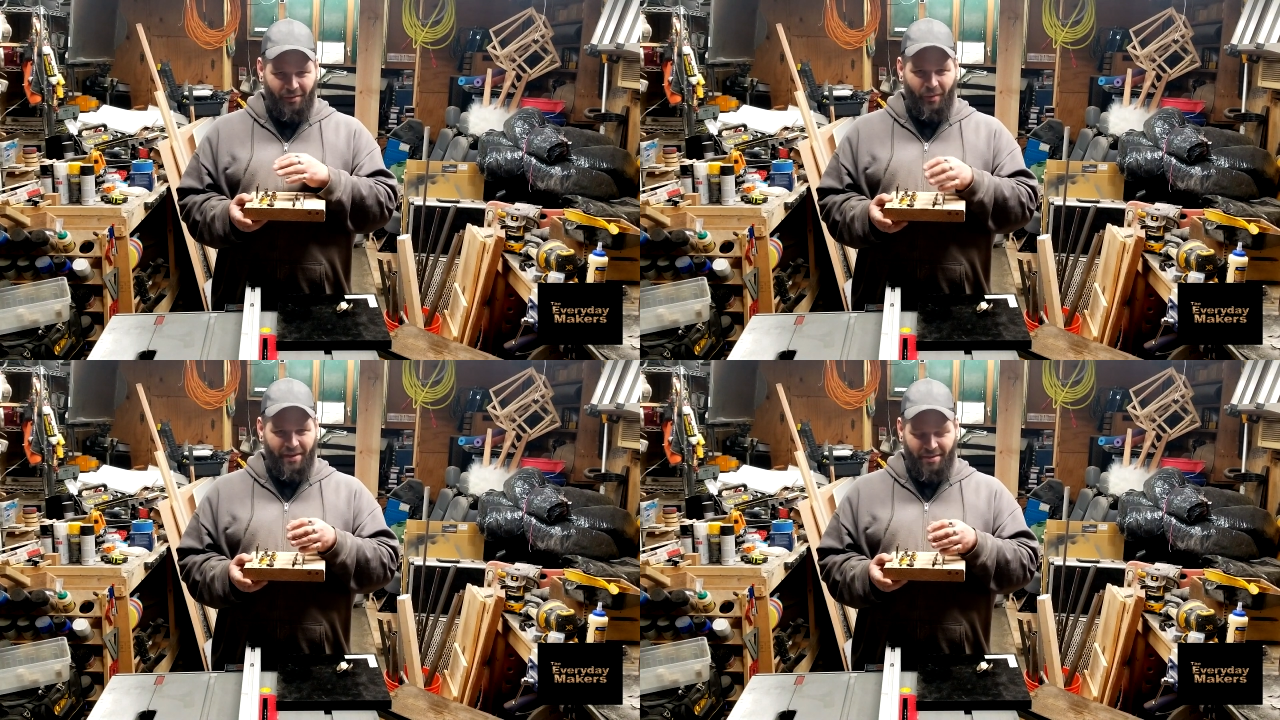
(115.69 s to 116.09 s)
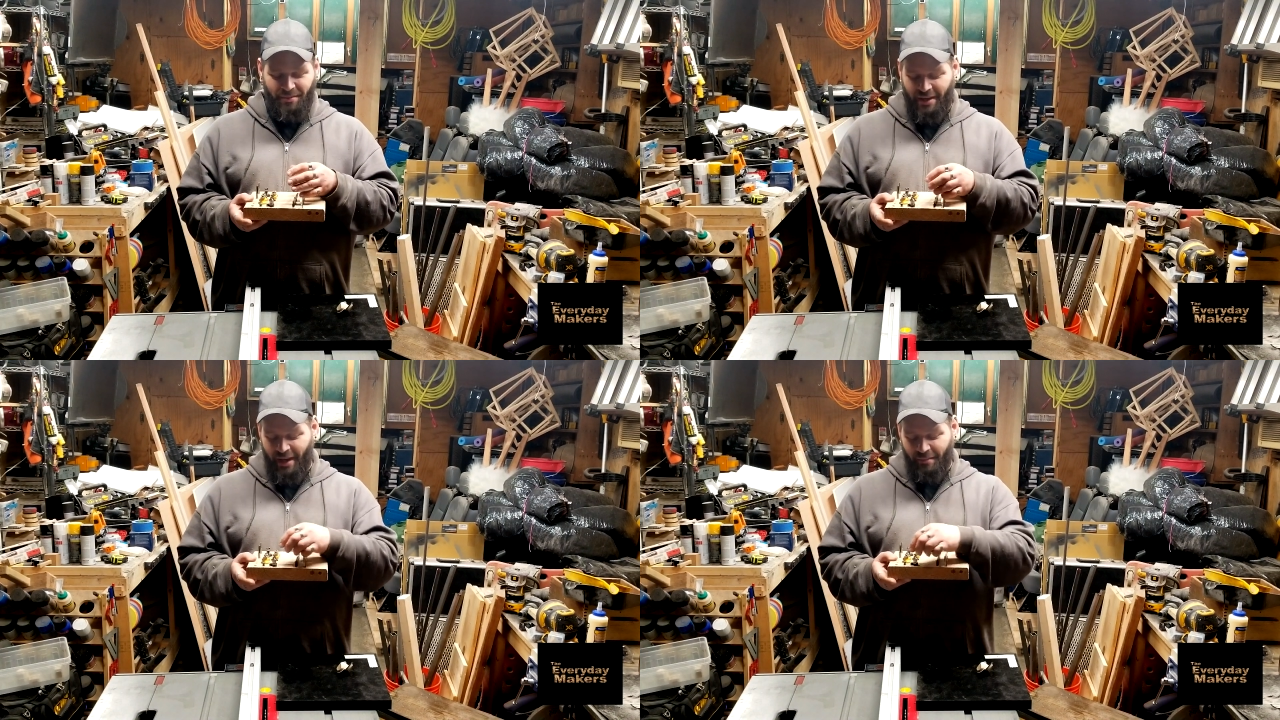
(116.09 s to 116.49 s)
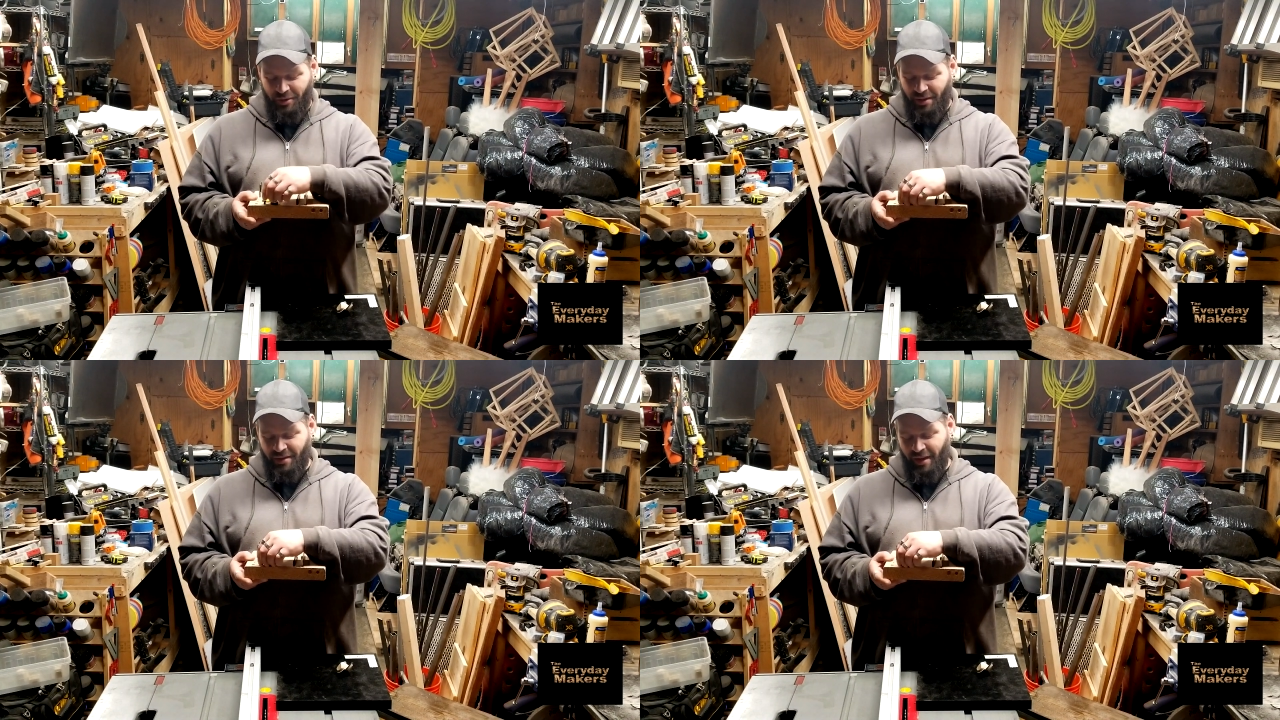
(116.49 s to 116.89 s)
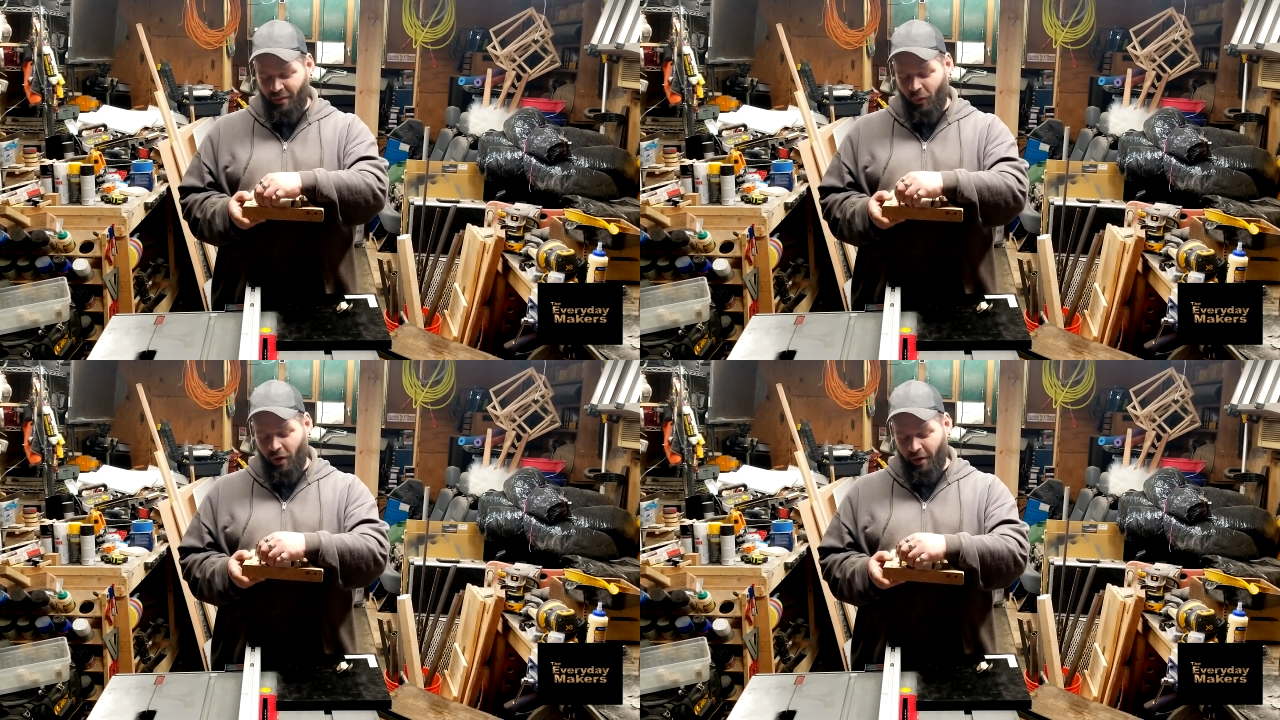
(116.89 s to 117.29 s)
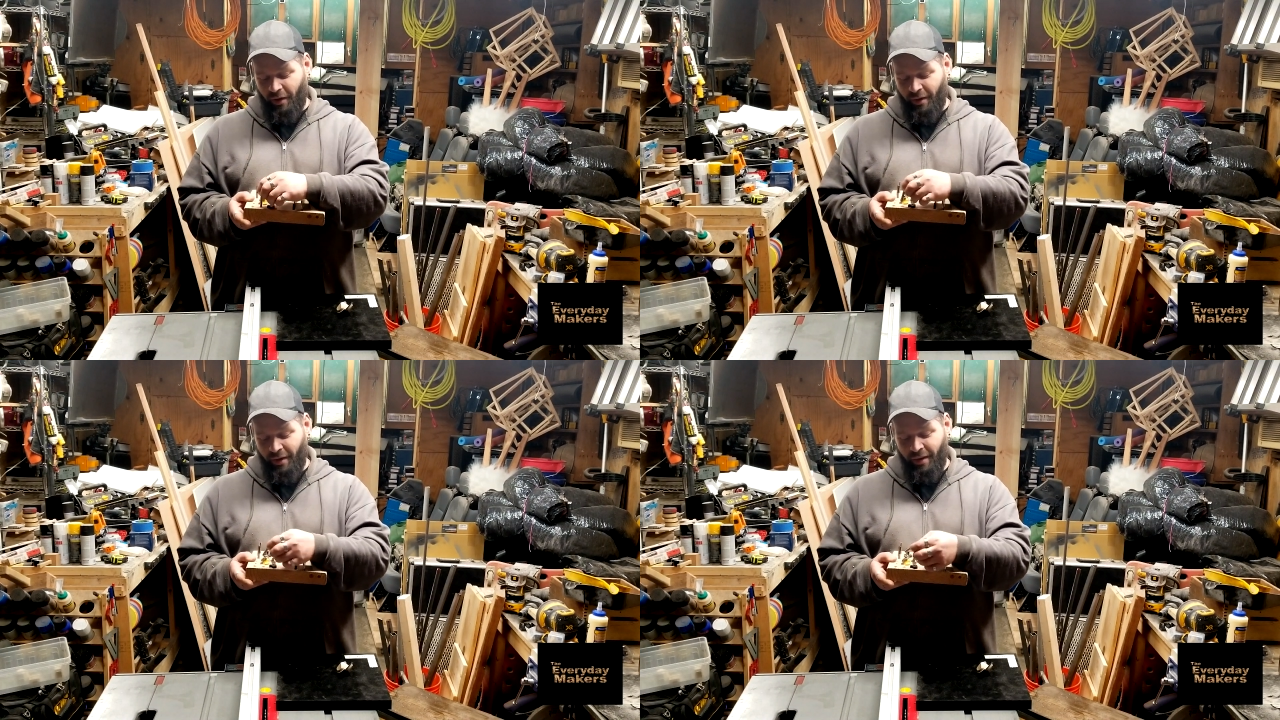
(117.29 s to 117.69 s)
quite some time just in
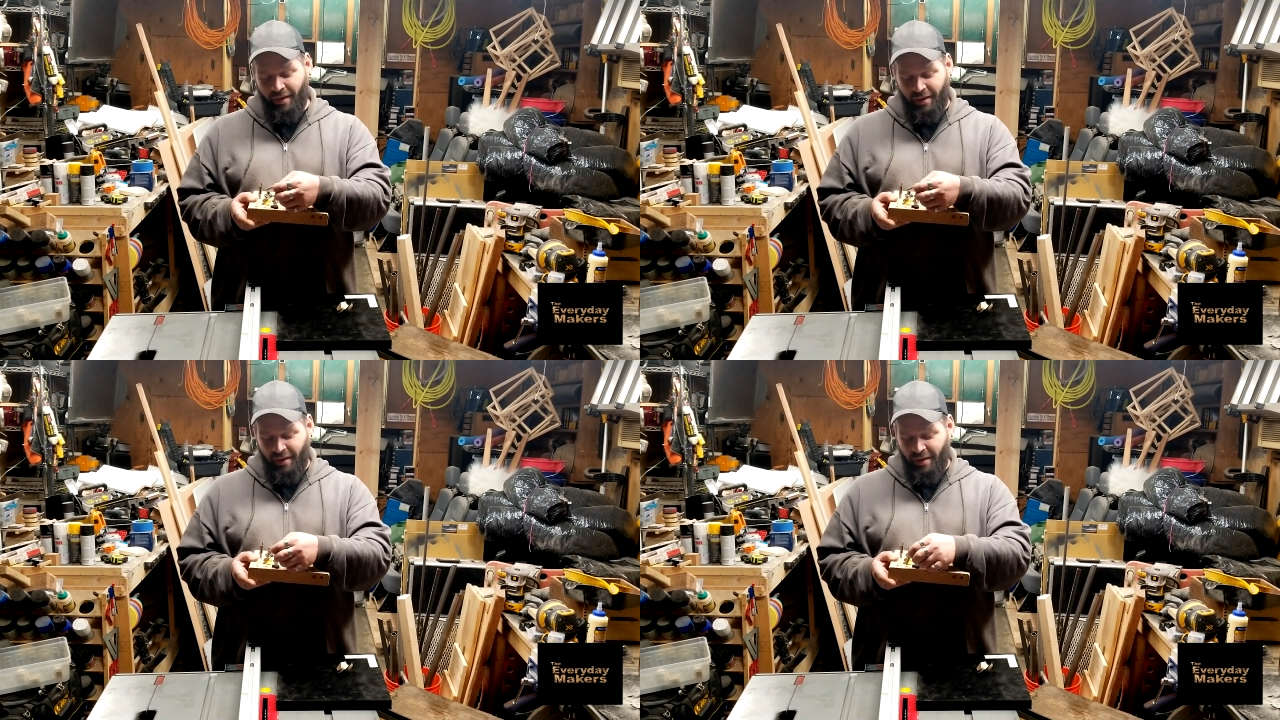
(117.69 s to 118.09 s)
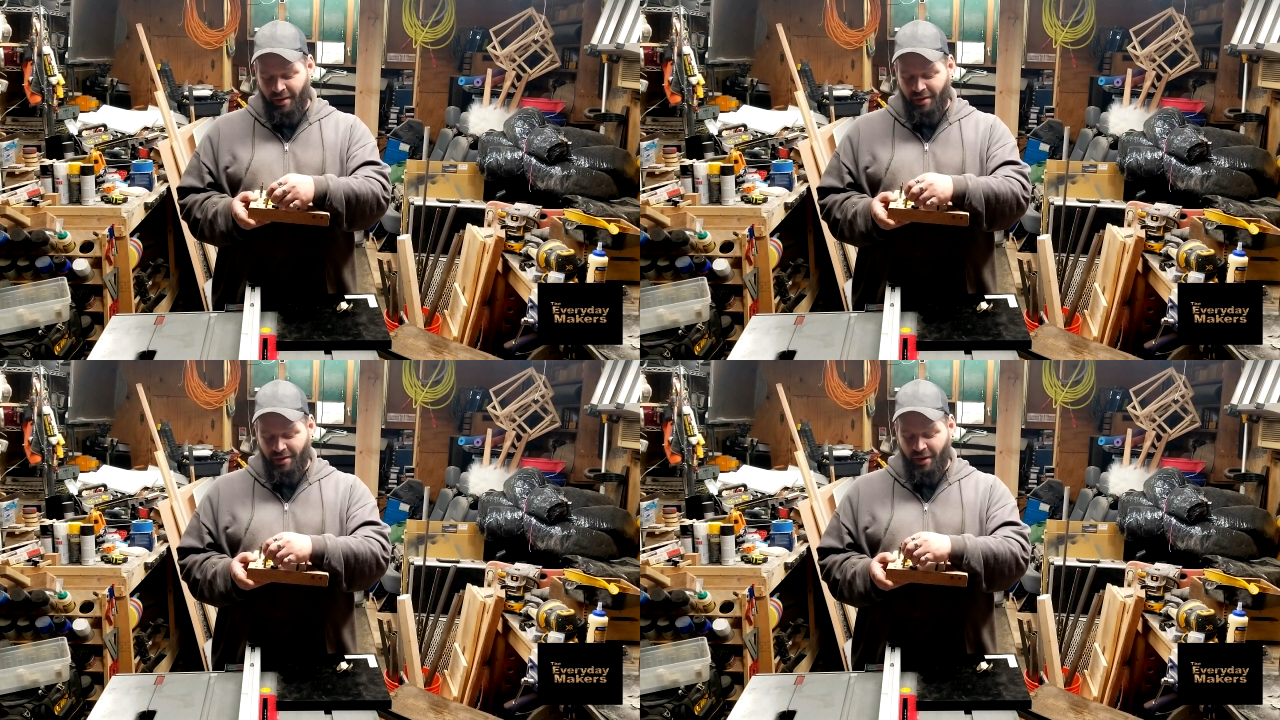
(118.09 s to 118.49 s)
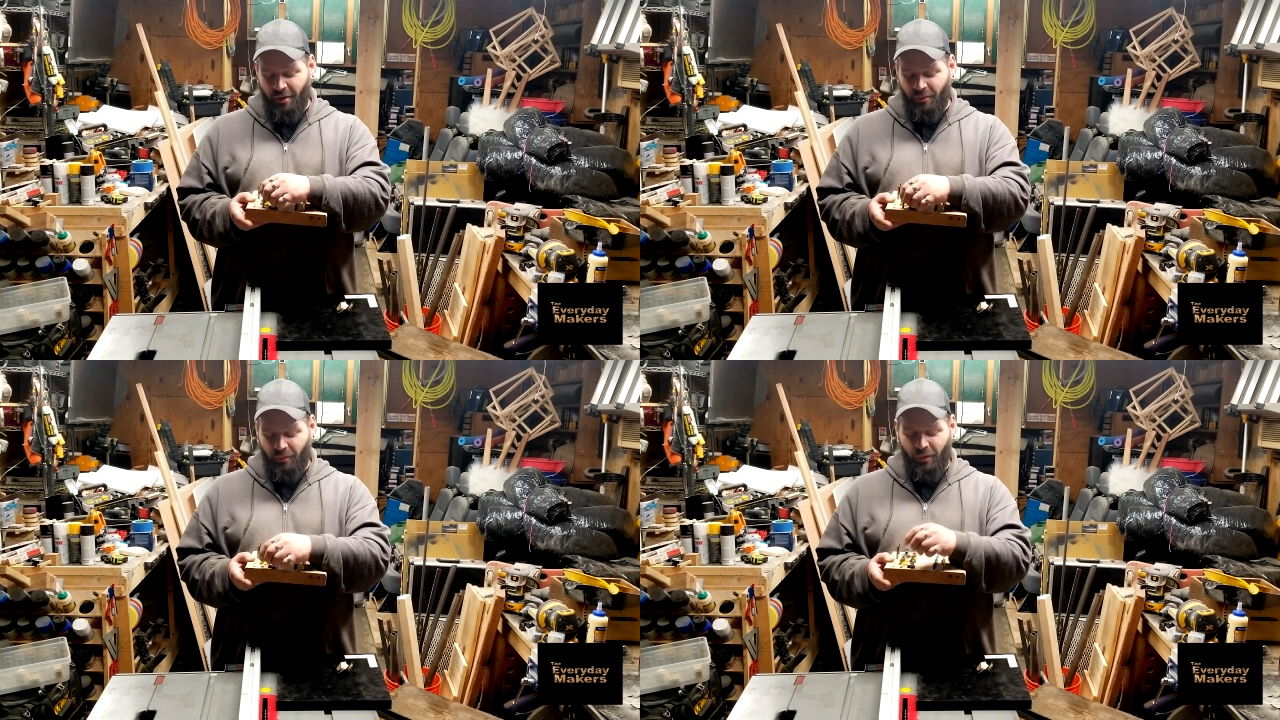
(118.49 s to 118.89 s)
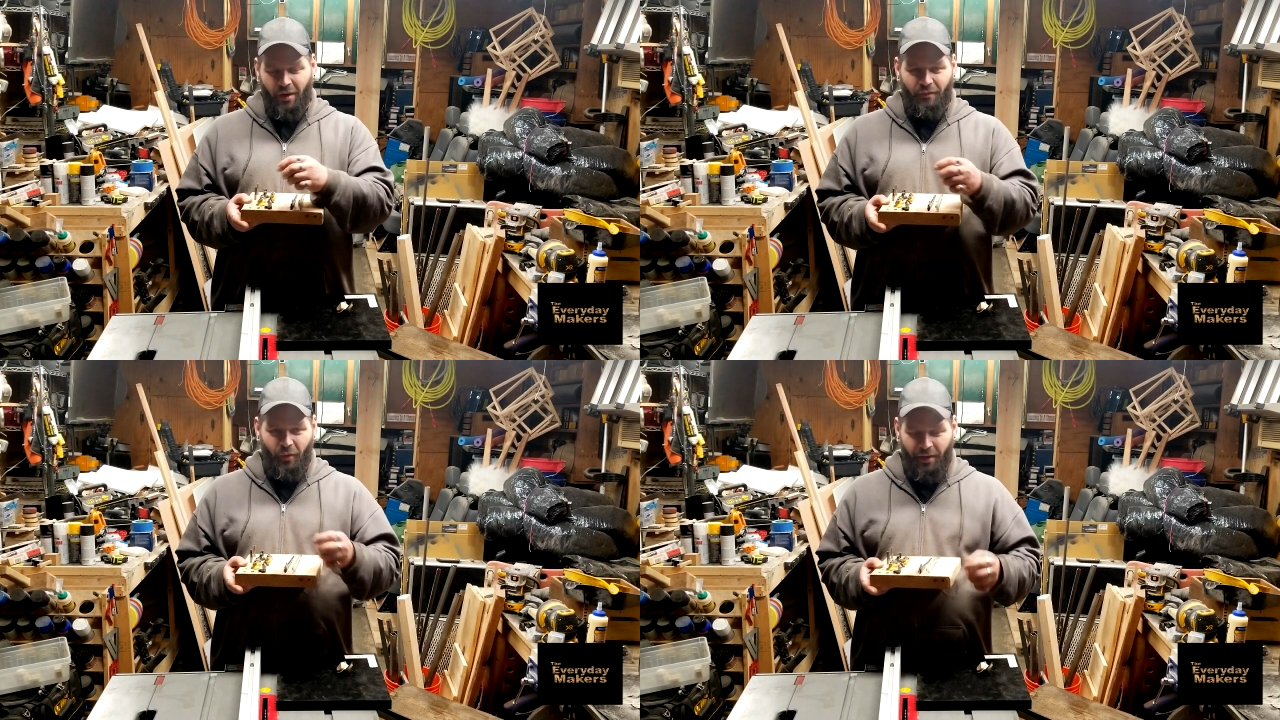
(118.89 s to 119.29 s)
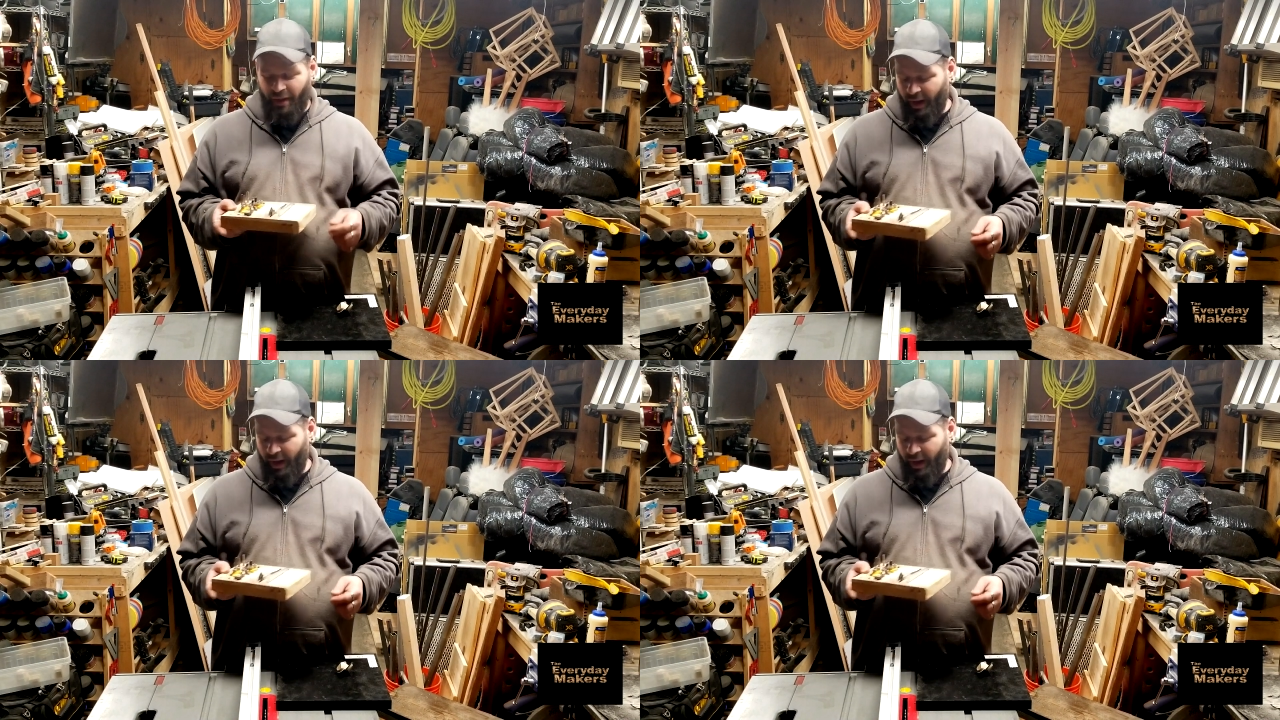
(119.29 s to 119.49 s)
water. So we're going to avoid